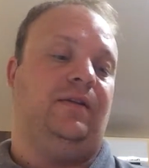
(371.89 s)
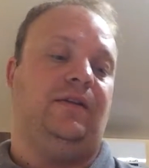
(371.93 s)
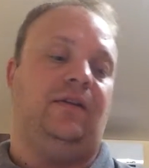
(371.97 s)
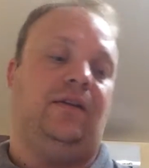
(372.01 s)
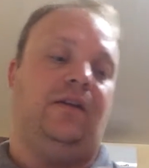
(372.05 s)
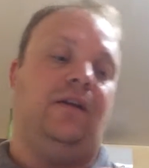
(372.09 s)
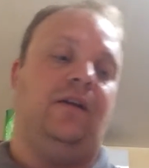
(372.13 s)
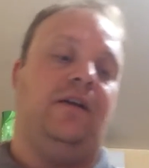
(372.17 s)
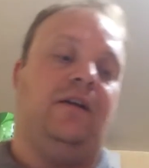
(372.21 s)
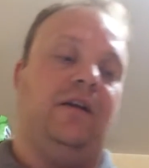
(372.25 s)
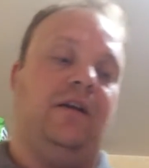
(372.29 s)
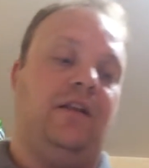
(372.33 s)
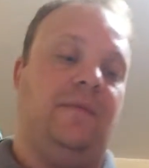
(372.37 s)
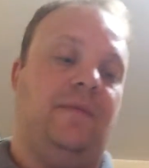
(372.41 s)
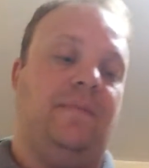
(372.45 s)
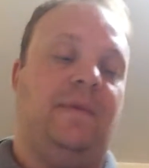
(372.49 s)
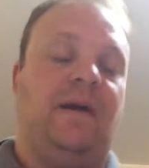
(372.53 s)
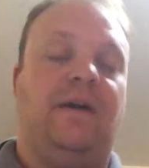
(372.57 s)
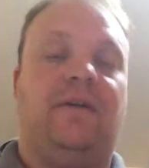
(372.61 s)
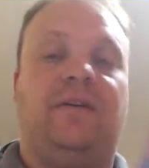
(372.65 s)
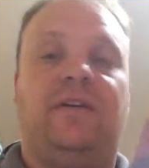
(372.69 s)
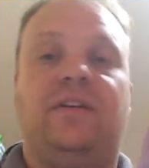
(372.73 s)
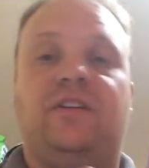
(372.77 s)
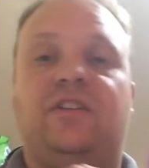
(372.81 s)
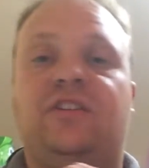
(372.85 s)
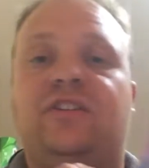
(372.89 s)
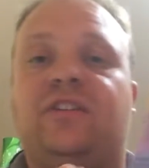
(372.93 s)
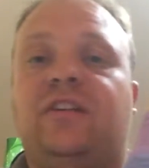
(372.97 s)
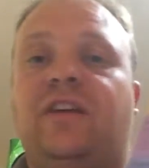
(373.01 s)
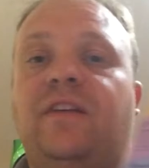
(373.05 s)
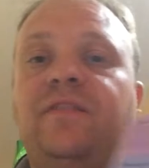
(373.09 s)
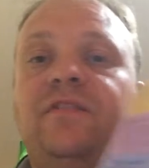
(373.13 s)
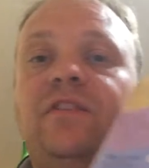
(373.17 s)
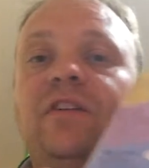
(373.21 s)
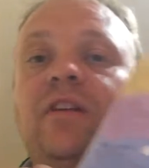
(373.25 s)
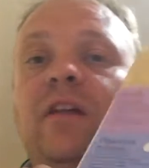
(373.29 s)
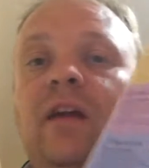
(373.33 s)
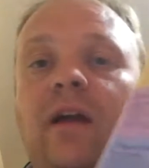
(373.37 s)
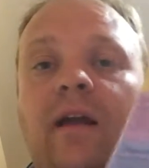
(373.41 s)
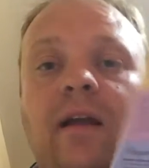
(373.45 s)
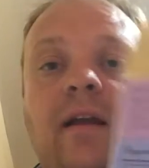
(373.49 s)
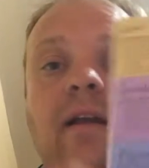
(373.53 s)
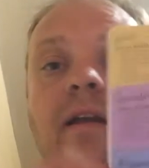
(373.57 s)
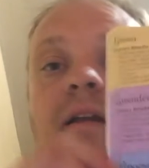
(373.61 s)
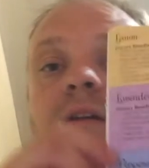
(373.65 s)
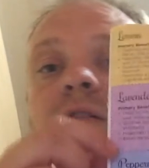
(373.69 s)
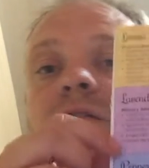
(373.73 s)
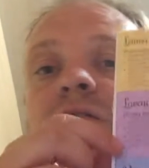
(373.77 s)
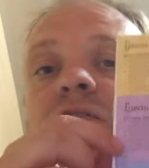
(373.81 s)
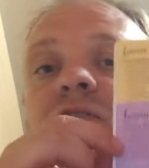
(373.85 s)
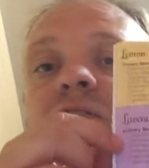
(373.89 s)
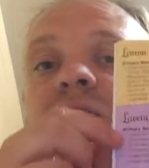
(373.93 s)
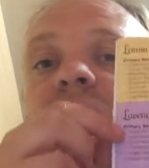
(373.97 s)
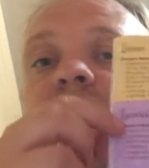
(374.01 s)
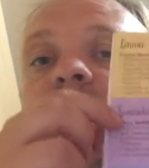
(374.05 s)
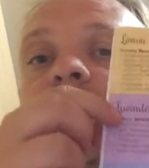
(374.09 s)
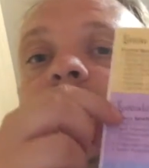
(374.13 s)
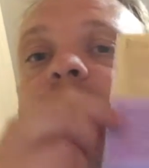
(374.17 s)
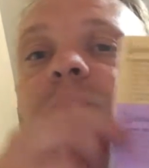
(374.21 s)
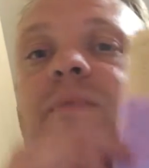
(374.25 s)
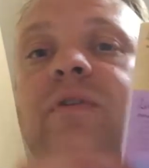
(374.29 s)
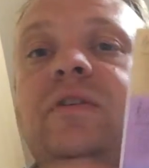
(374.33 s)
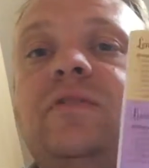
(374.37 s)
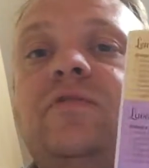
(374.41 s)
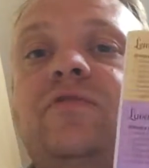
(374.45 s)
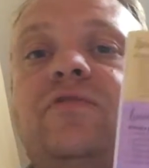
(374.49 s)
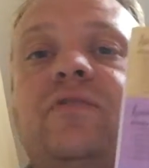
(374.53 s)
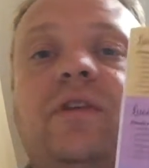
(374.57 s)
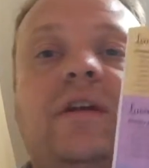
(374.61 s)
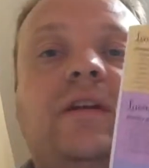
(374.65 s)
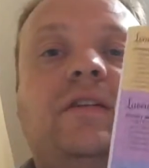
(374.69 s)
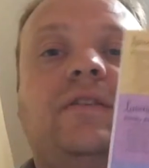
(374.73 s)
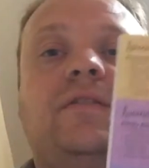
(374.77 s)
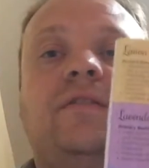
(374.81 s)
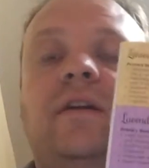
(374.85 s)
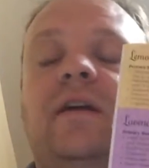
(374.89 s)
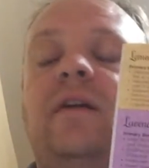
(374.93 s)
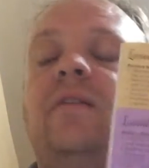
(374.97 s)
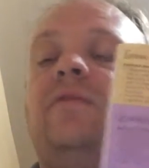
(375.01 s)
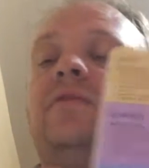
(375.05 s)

You can cut them out and it just gives you like little tips and tricks on